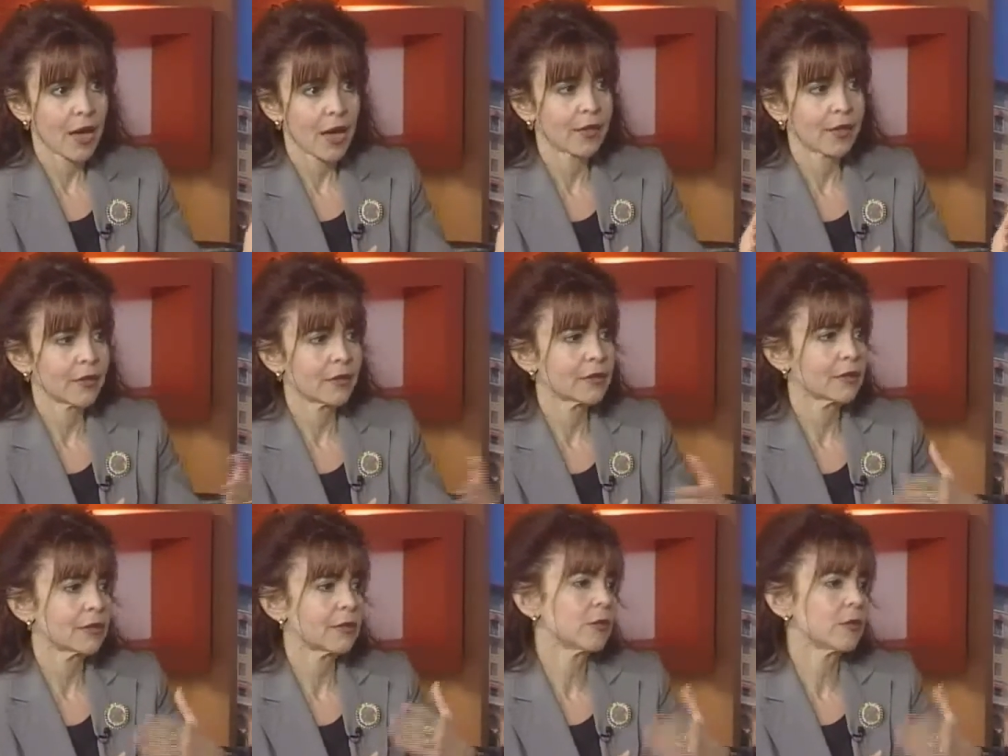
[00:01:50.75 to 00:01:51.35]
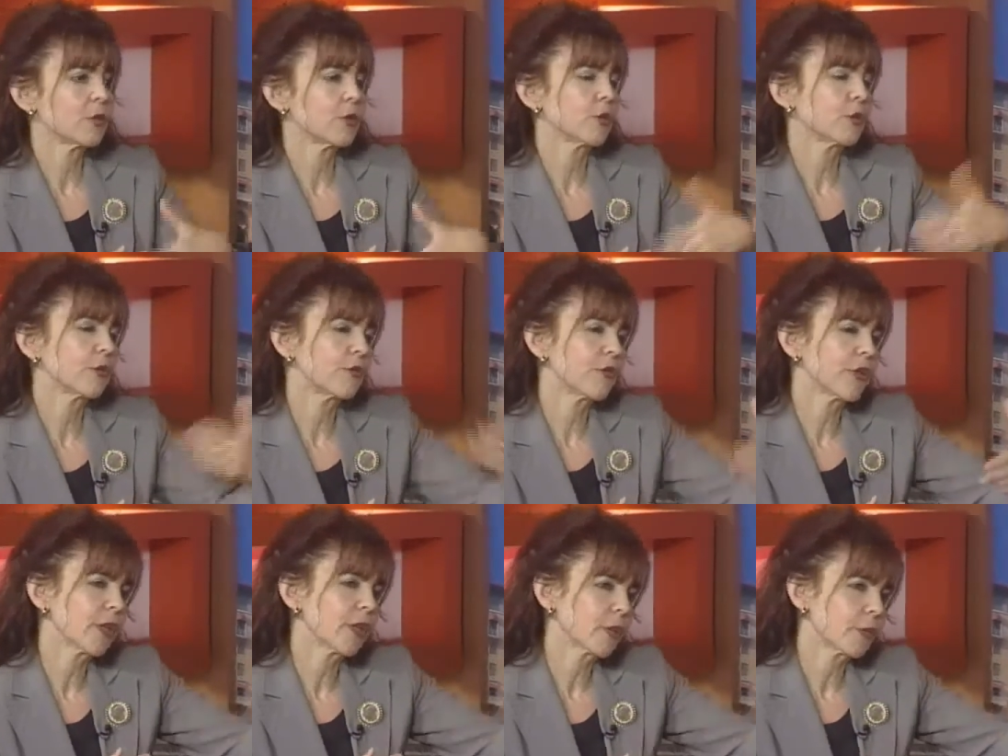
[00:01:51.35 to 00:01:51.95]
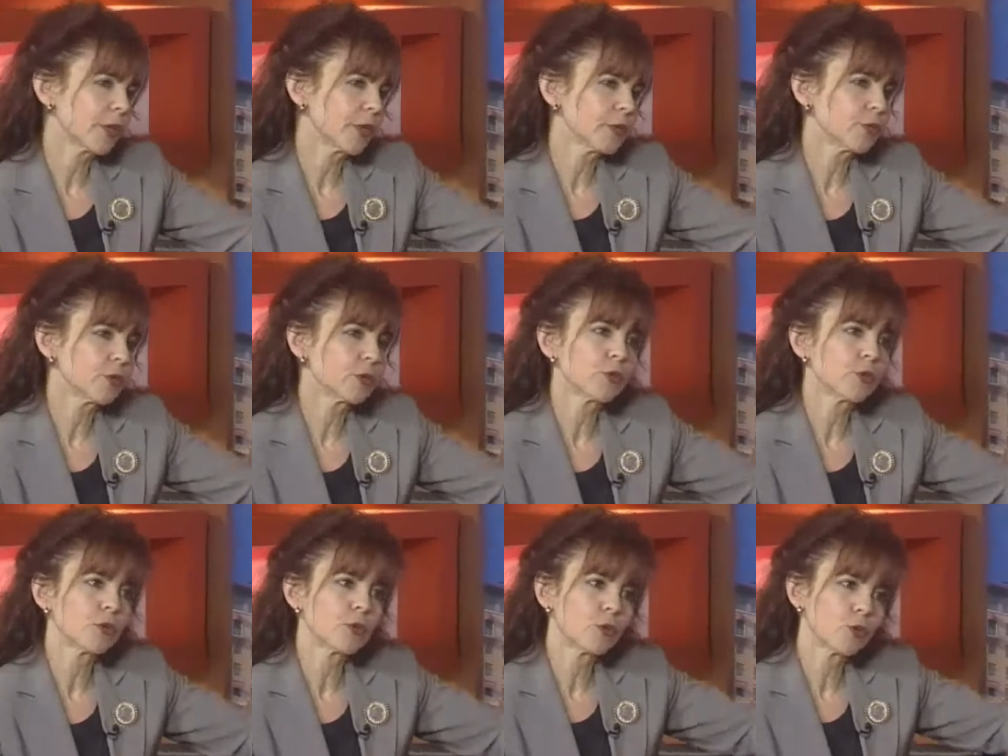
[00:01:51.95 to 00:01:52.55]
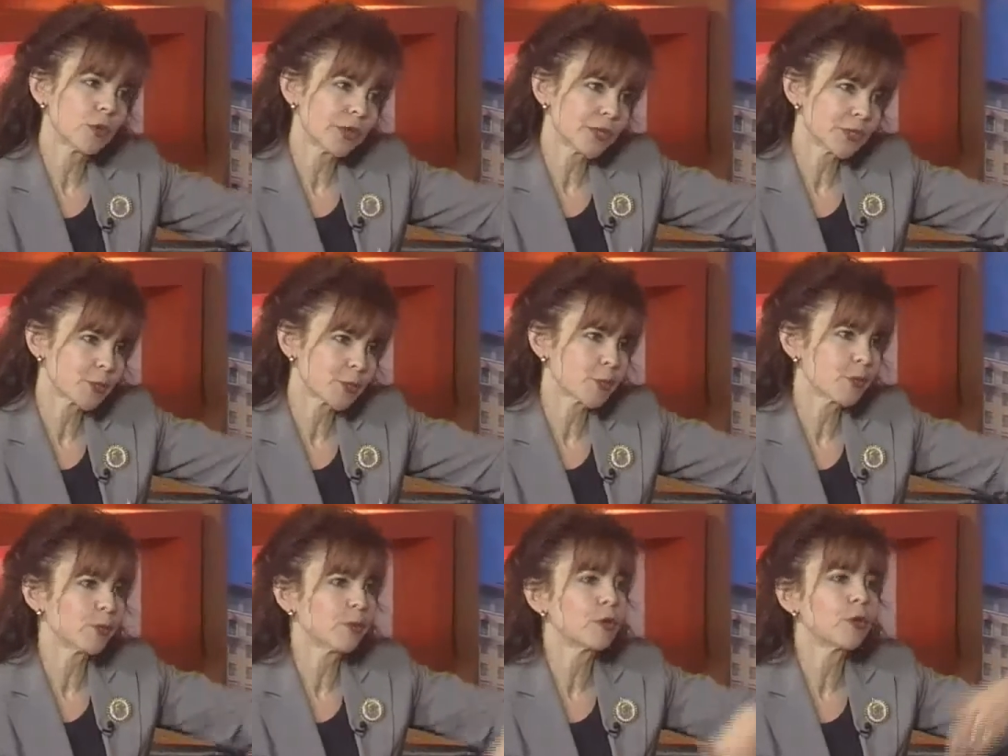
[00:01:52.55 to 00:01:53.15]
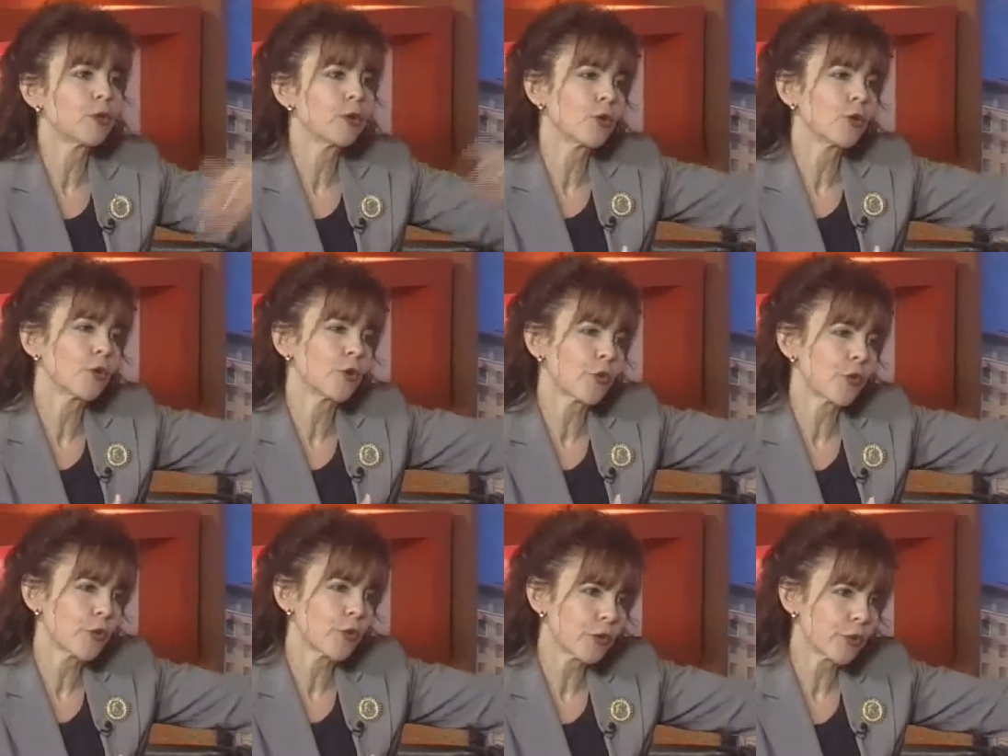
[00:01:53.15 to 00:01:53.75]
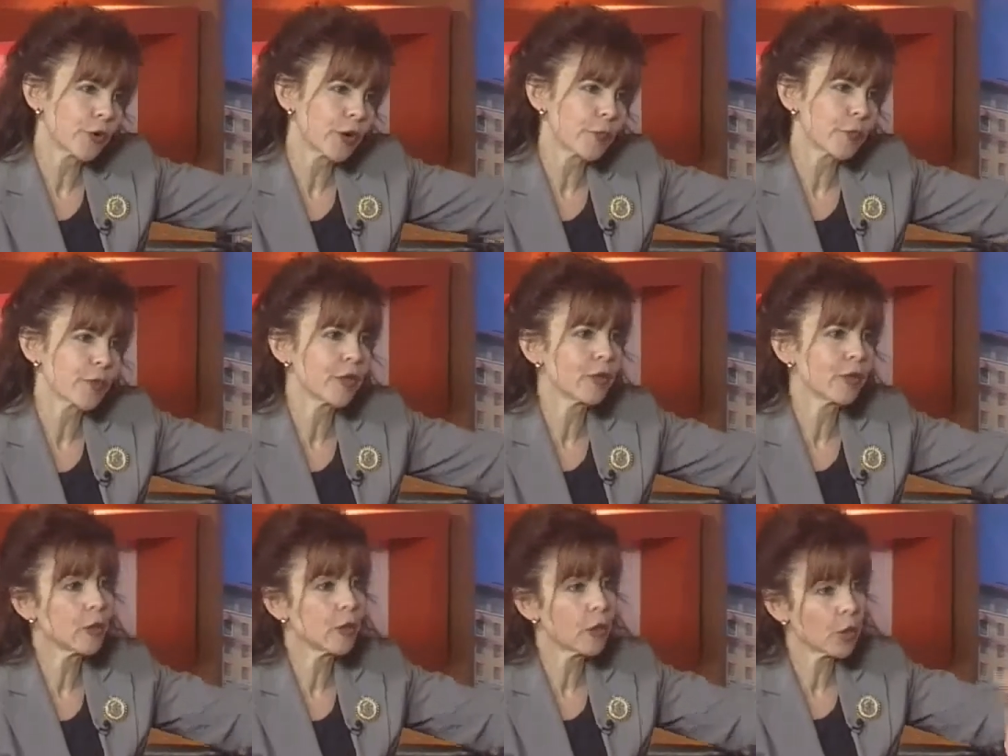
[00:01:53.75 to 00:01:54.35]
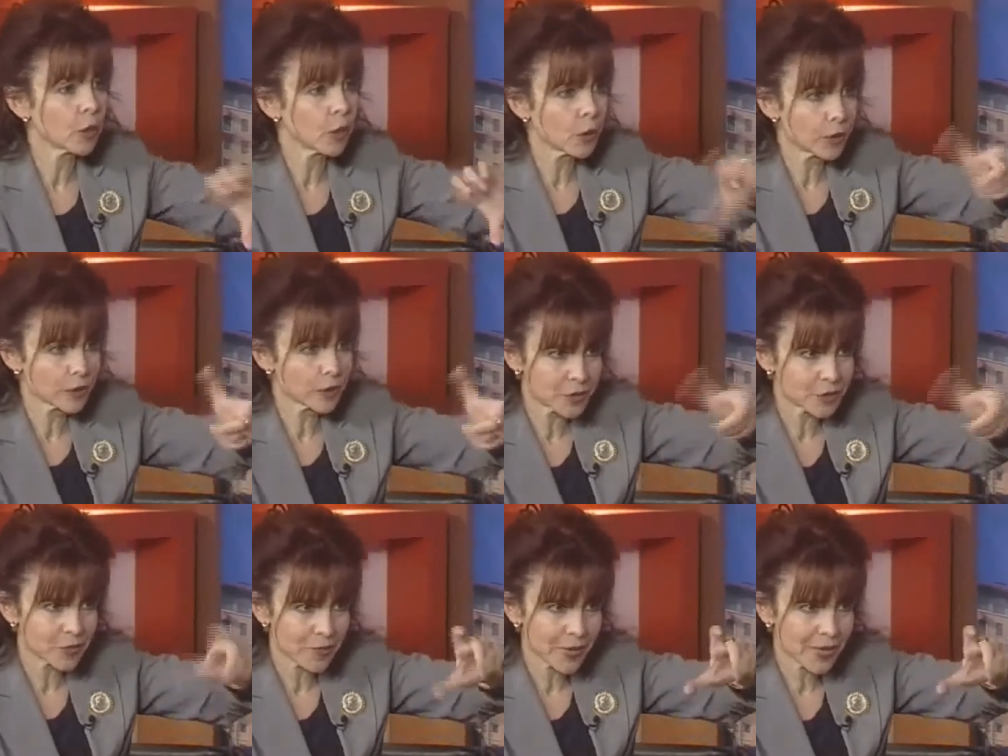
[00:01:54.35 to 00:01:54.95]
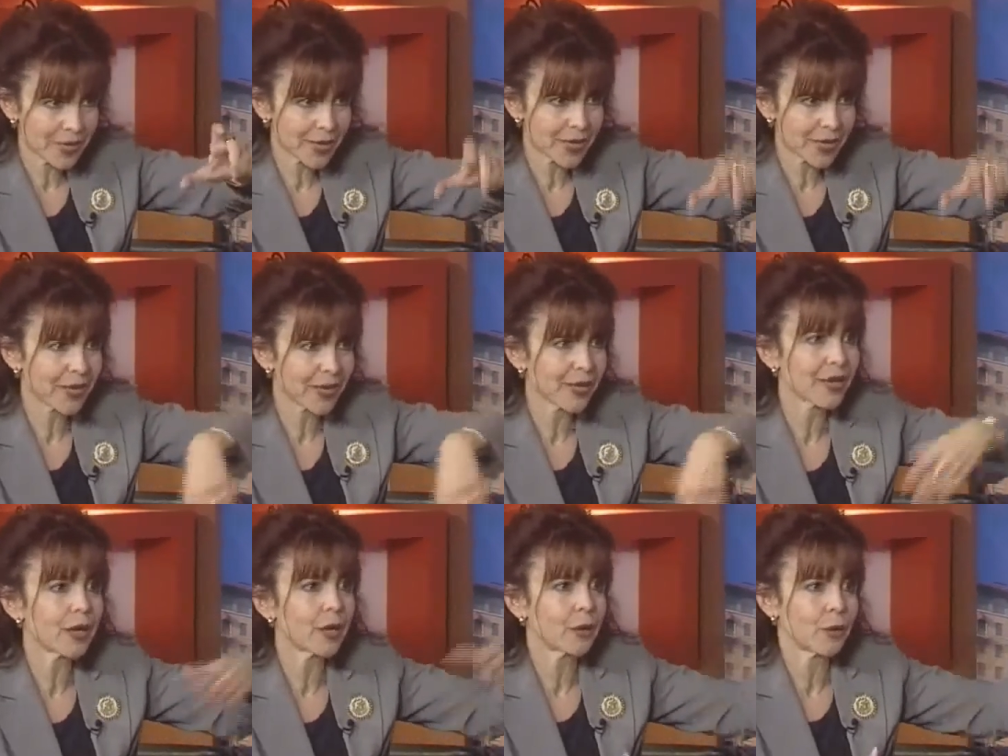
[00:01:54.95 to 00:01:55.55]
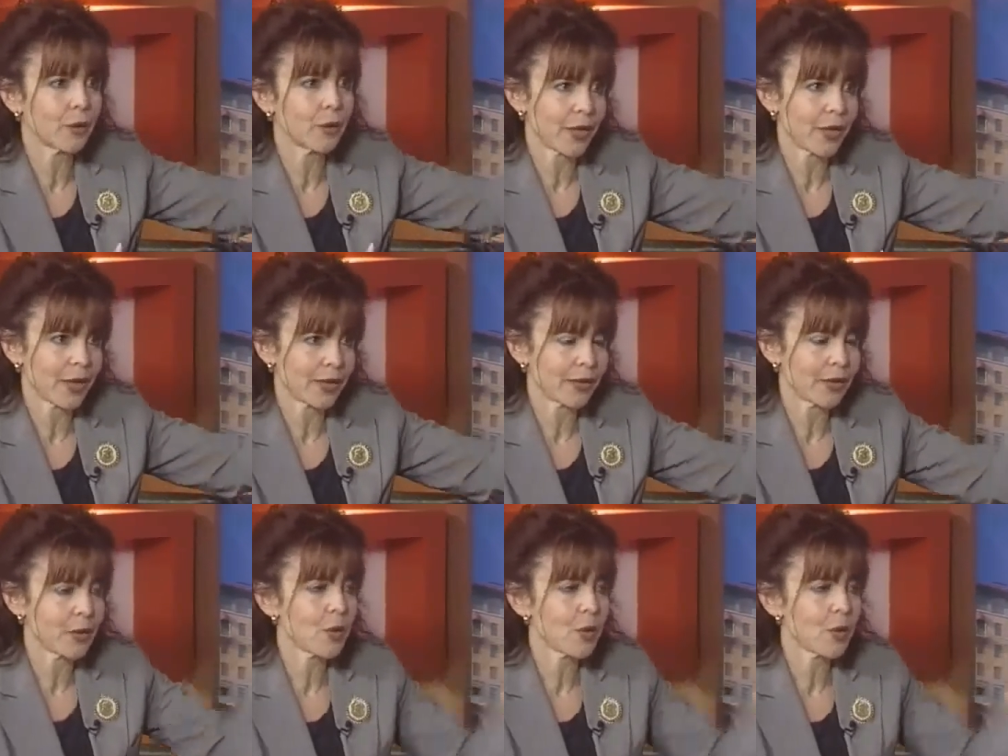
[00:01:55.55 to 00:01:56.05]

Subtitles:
And it, developed into what is called logotherapy. Logo is meaning and all